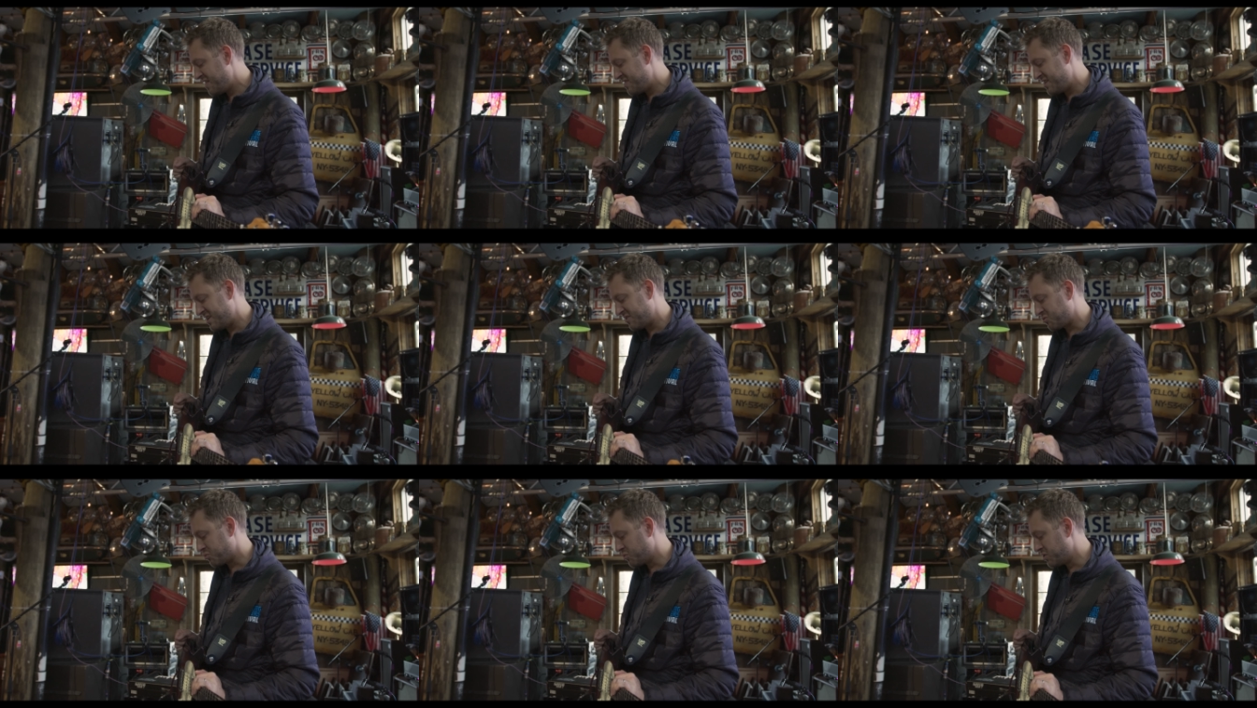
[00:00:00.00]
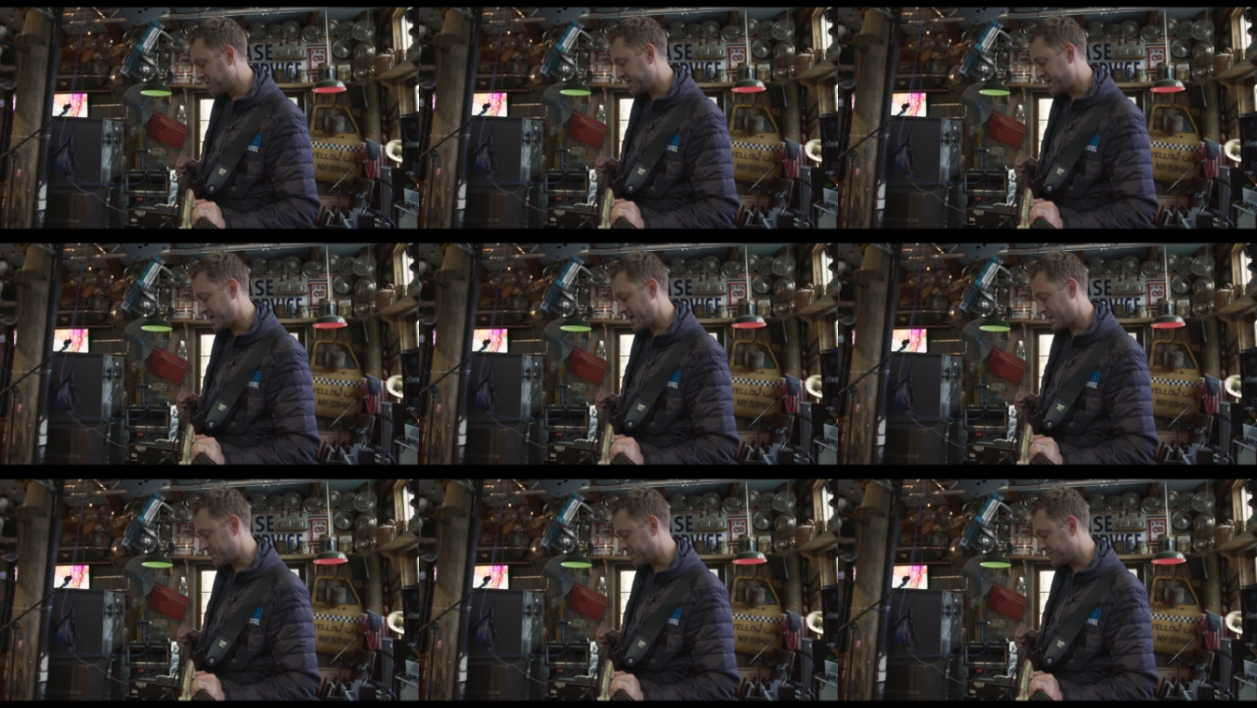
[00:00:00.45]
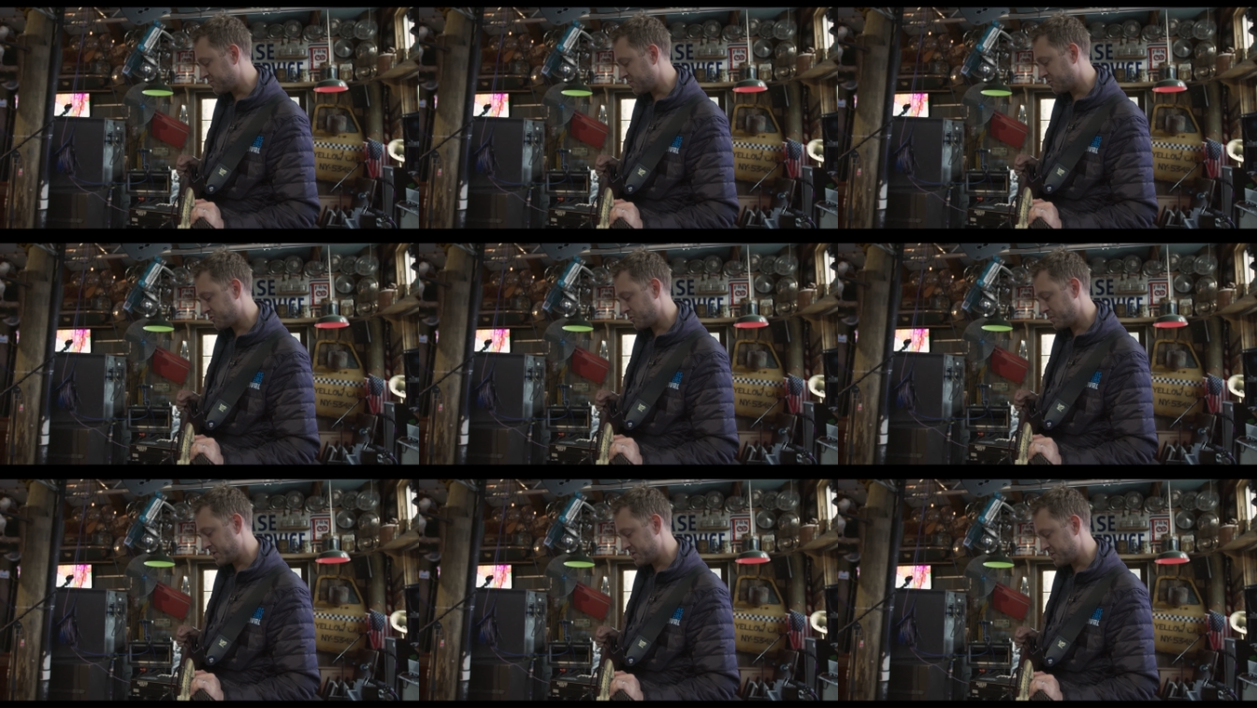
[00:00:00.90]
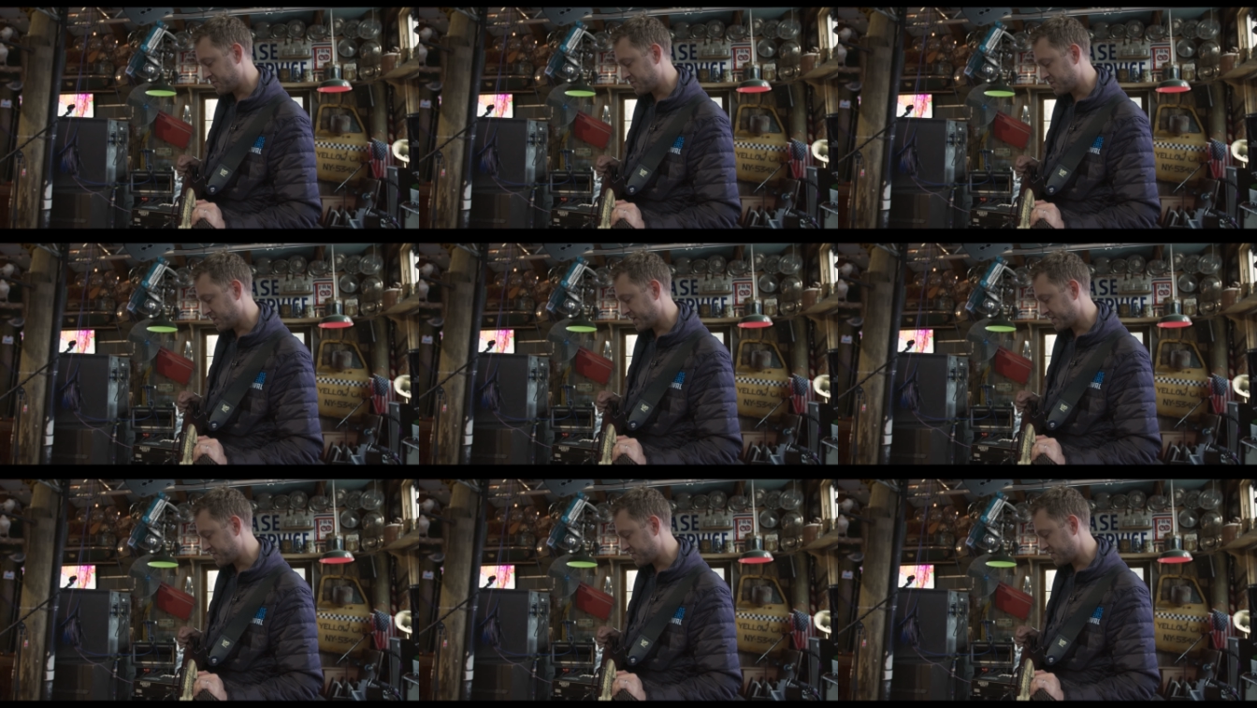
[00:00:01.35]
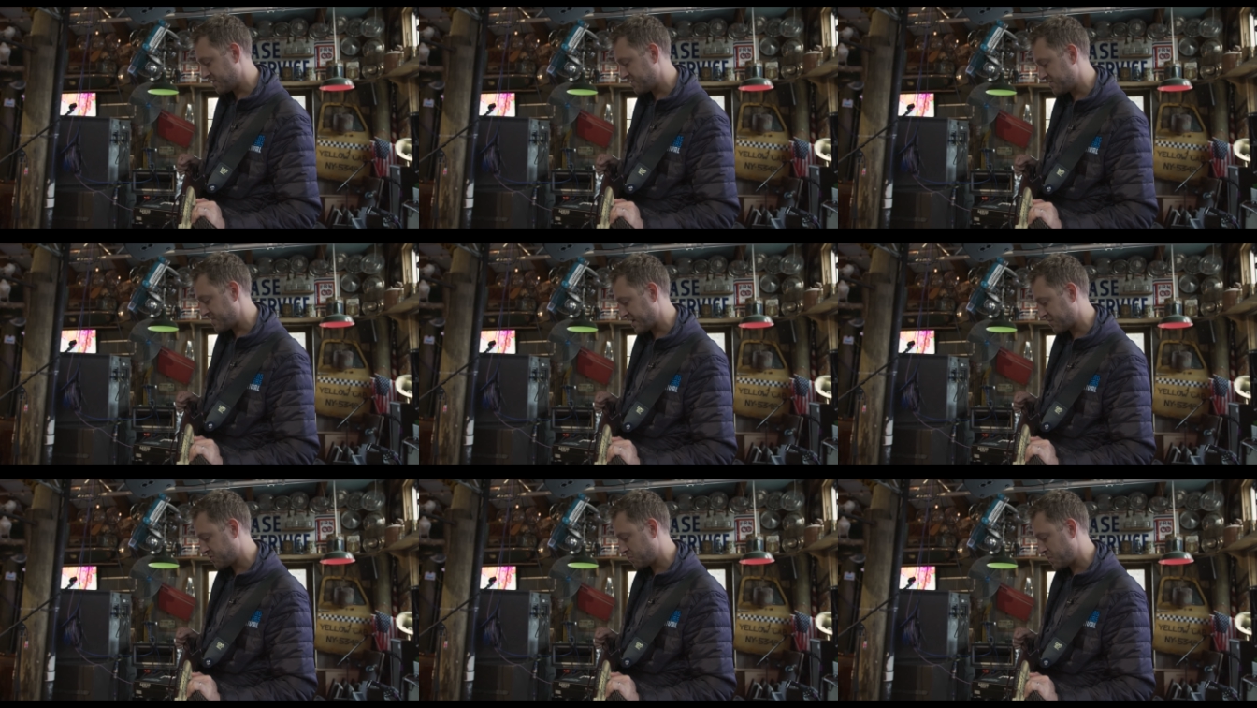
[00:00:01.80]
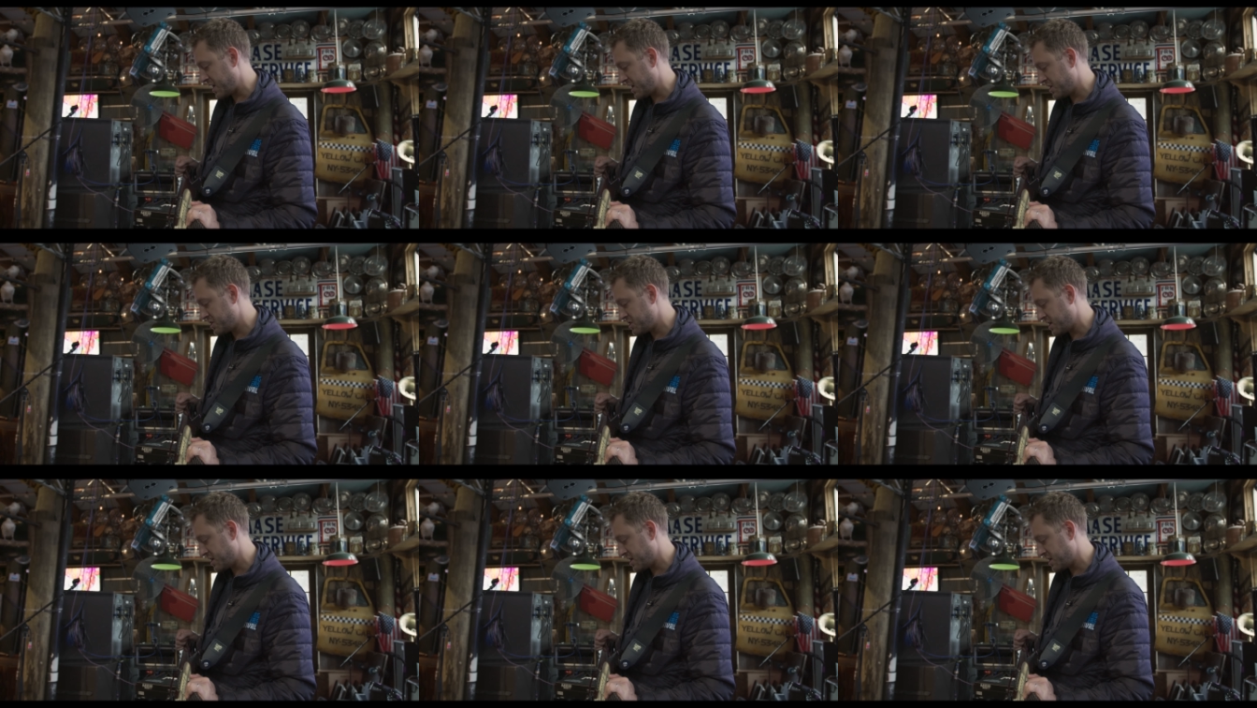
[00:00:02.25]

that it's really not a big deal for me to just click to this next page